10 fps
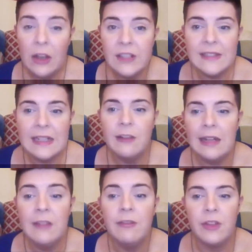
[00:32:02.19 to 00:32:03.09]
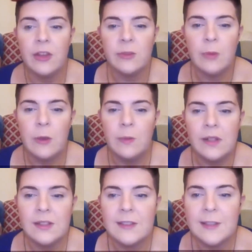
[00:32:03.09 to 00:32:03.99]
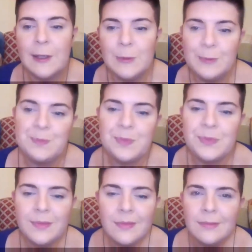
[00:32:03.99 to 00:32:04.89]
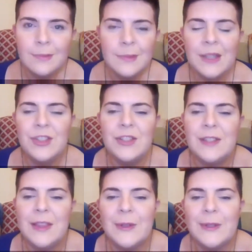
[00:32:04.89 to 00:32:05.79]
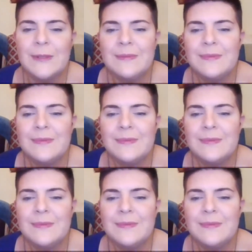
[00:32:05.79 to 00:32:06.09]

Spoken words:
honestly live for those moments. So just a thought.